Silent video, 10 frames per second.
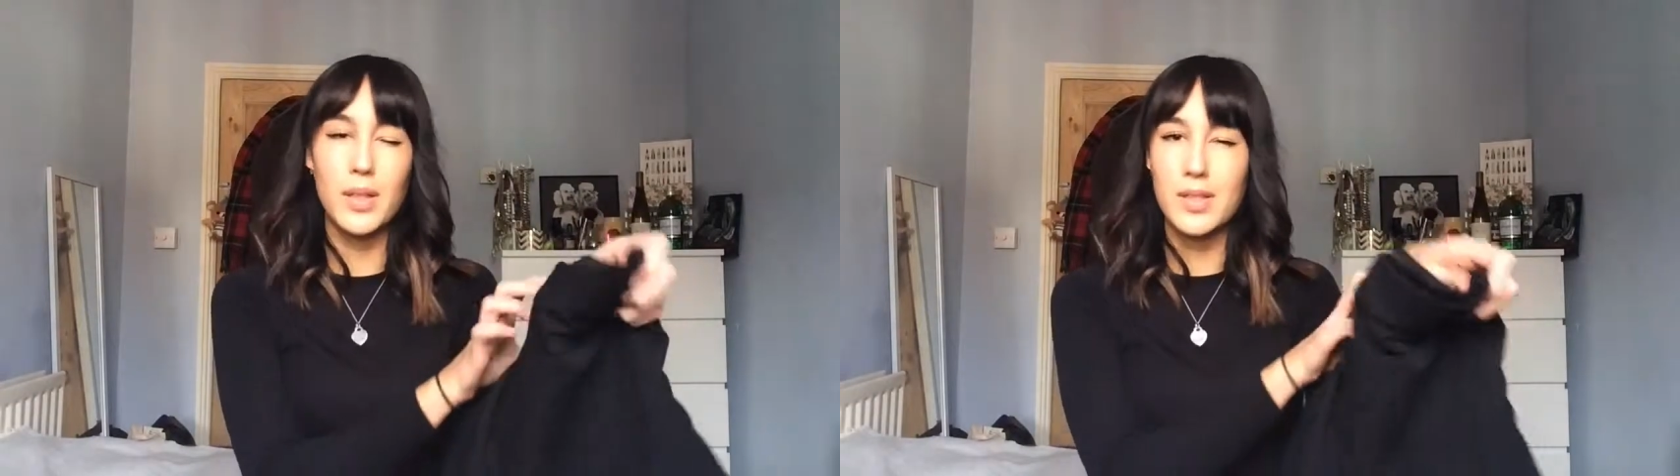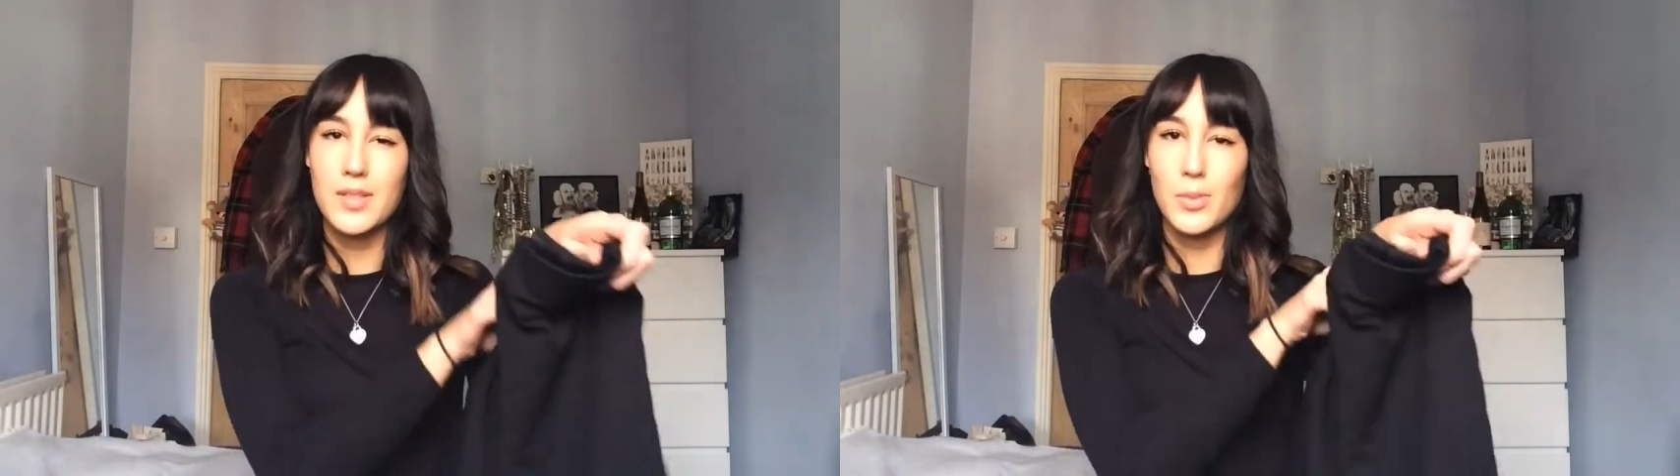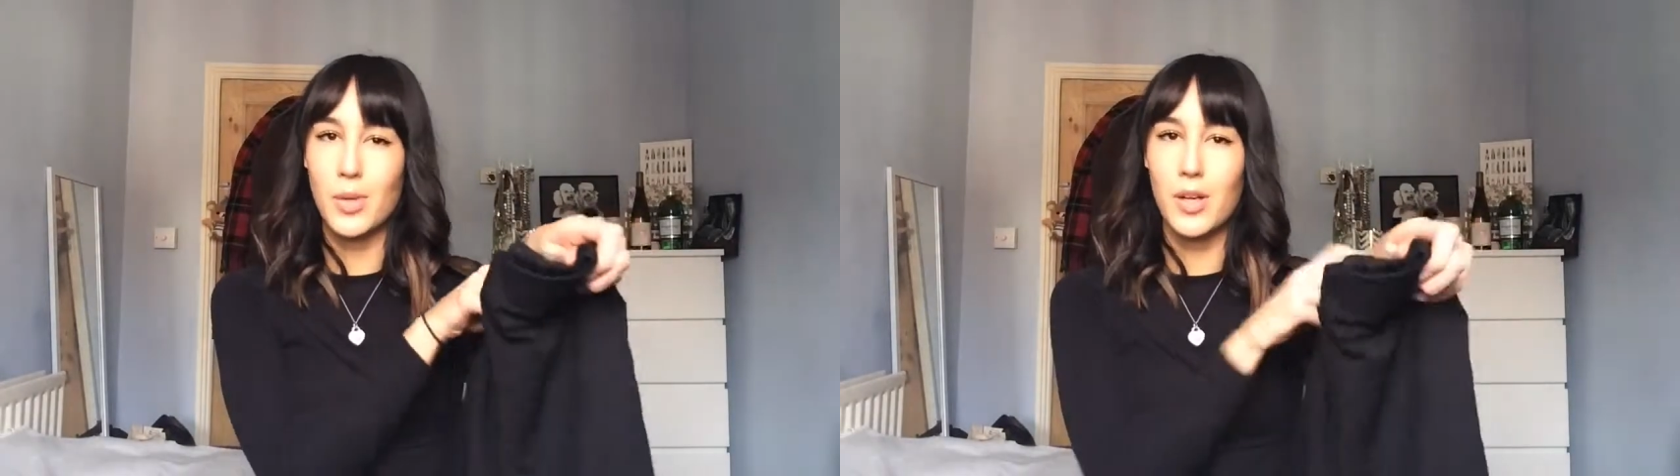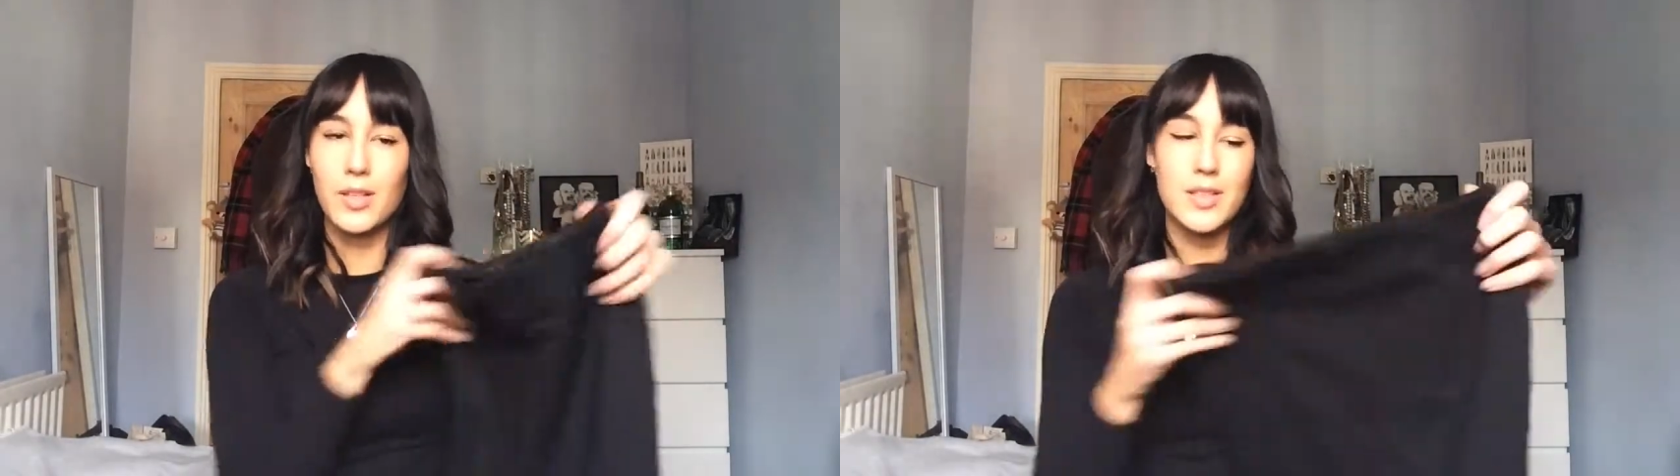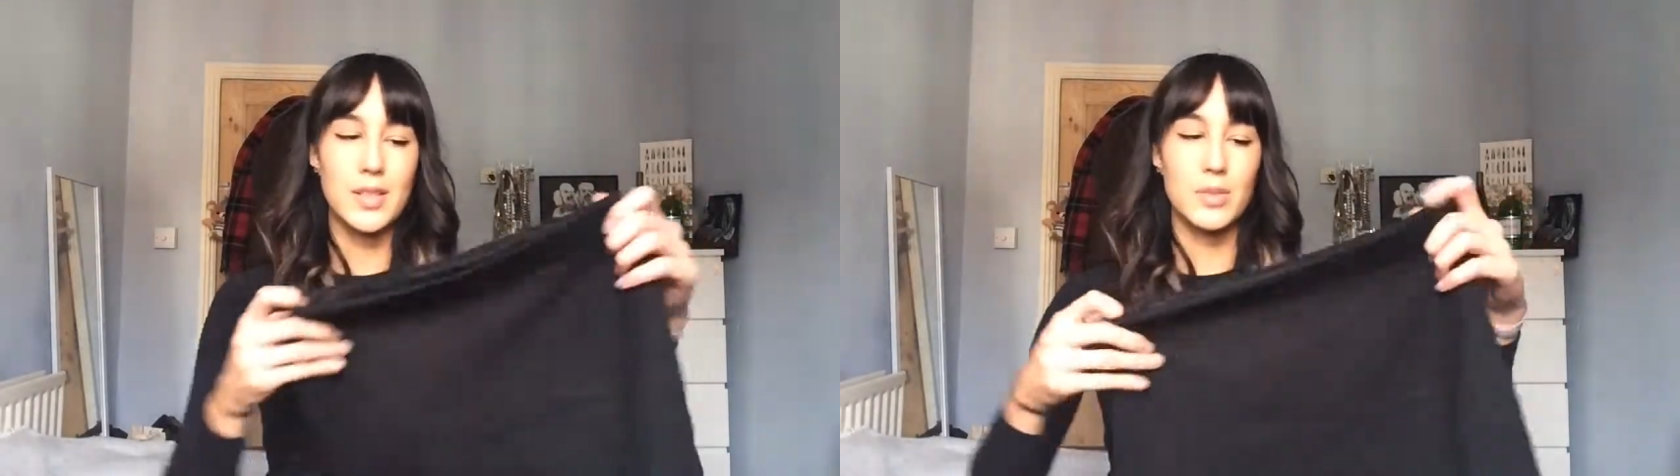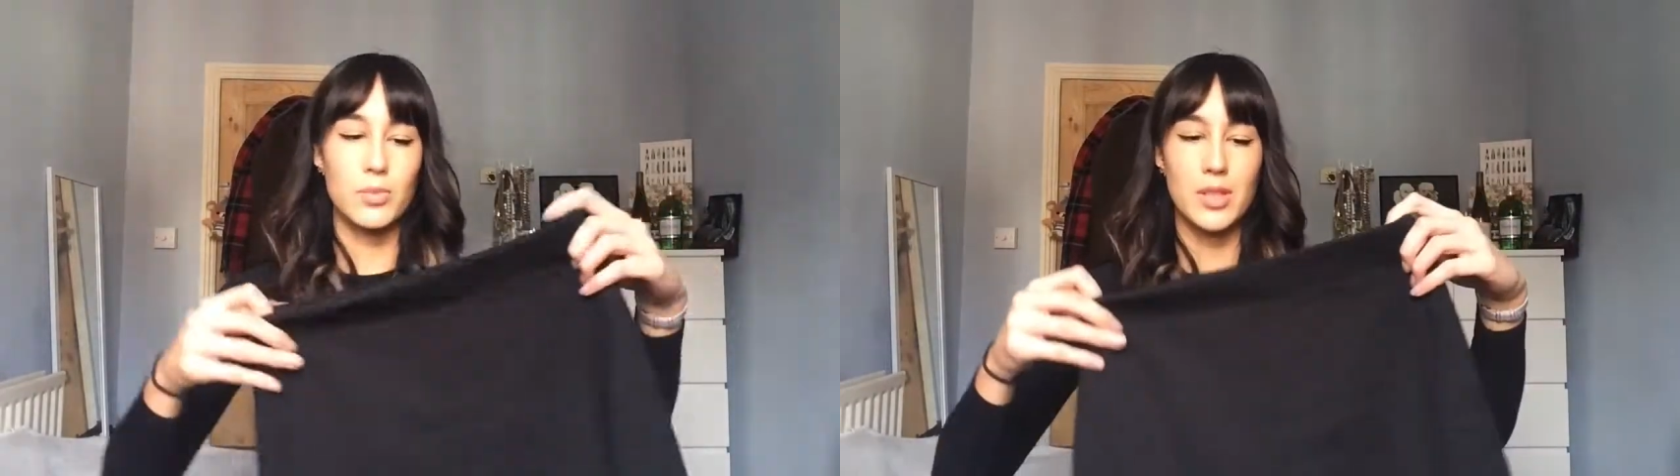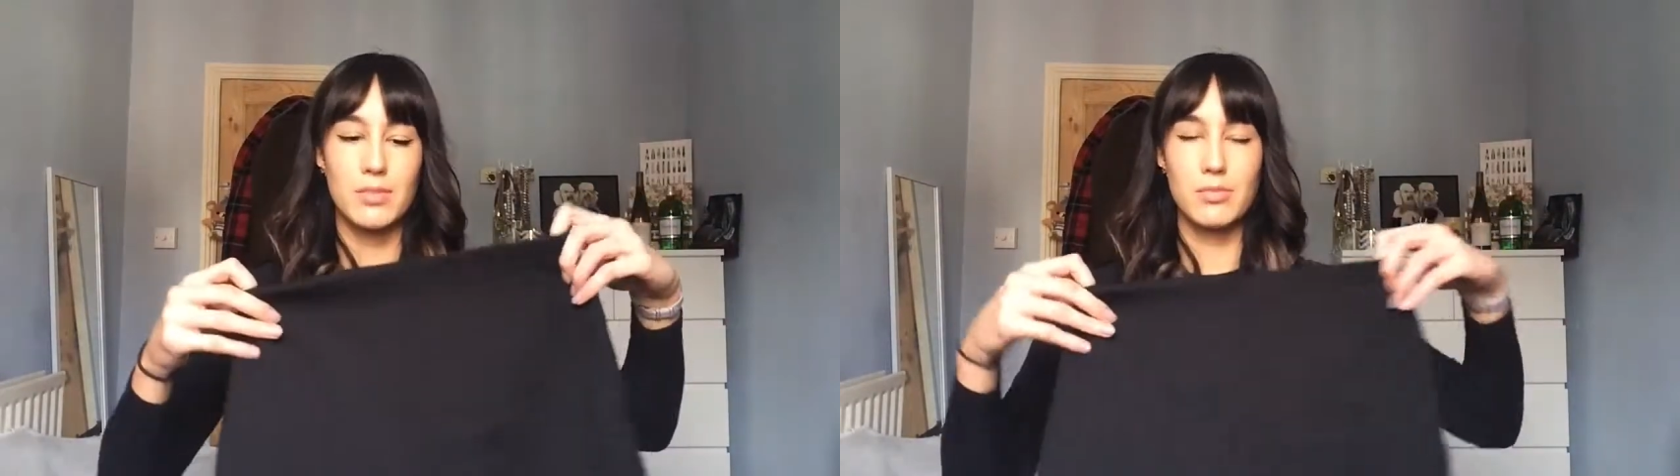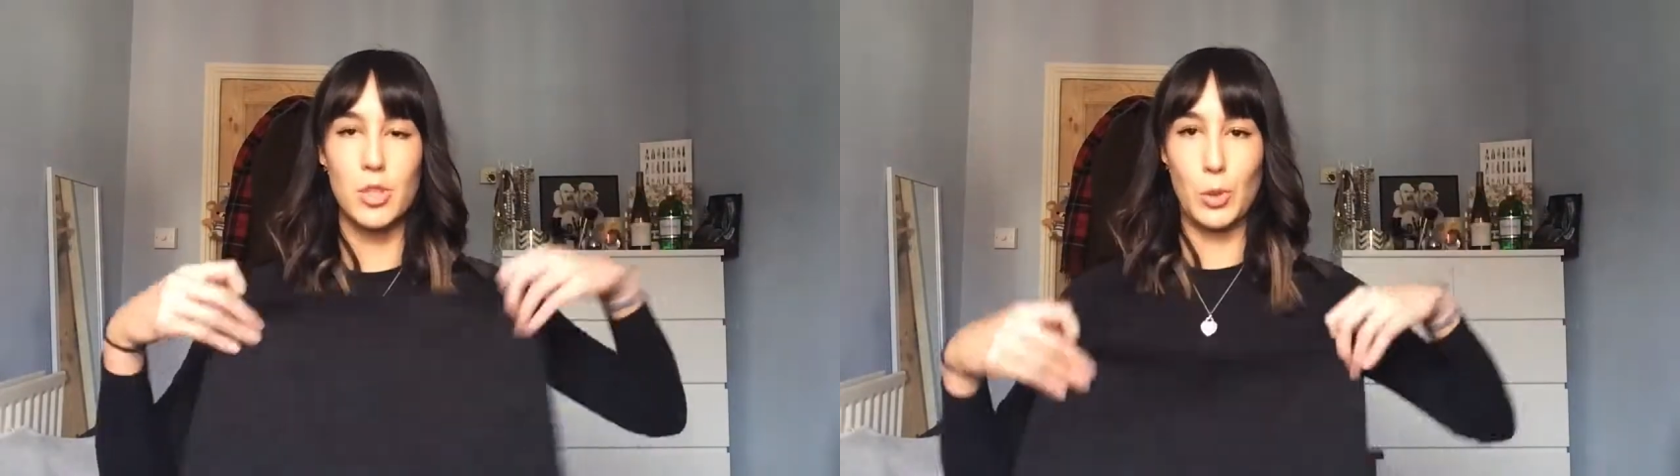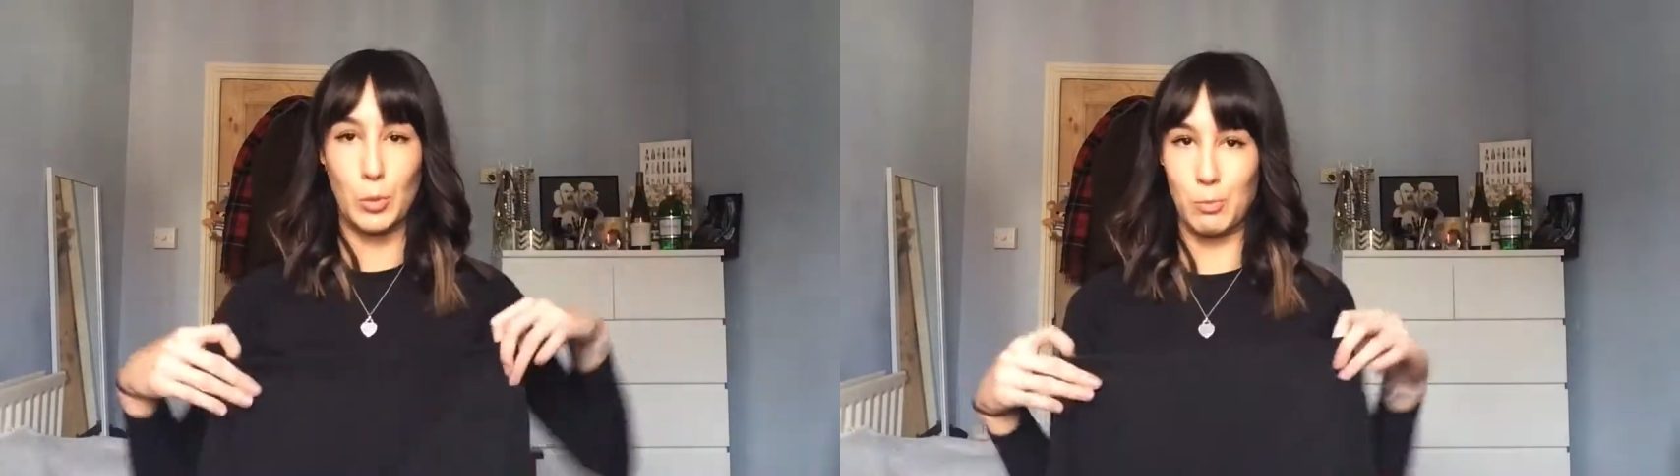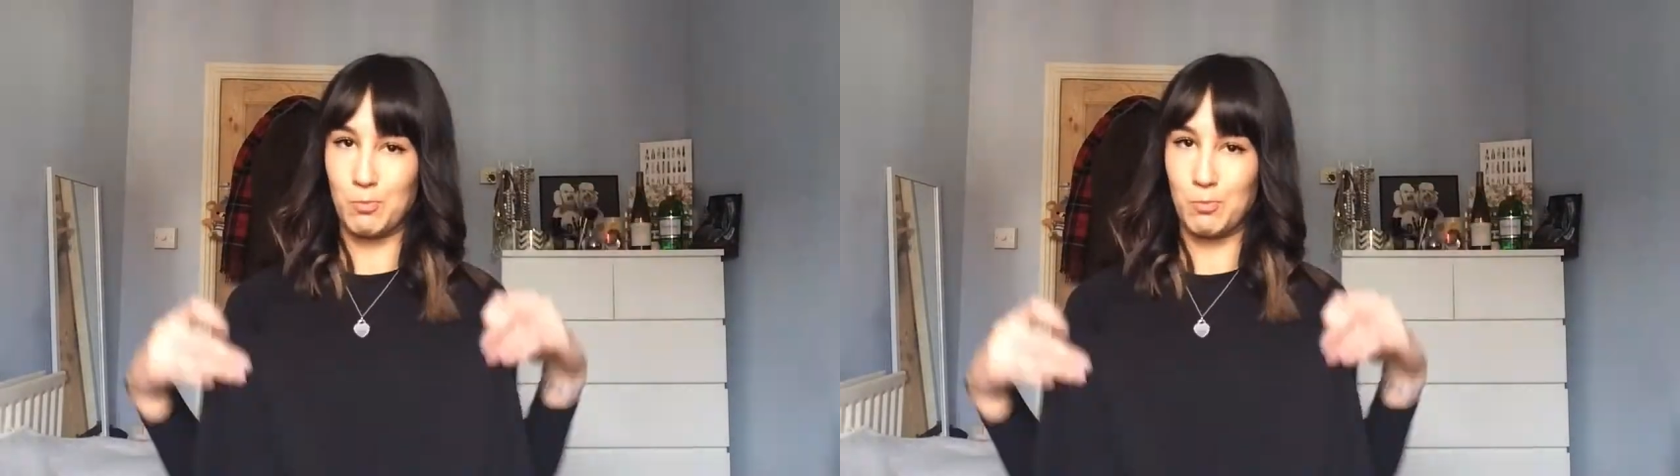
wear this to work because I didn't want it too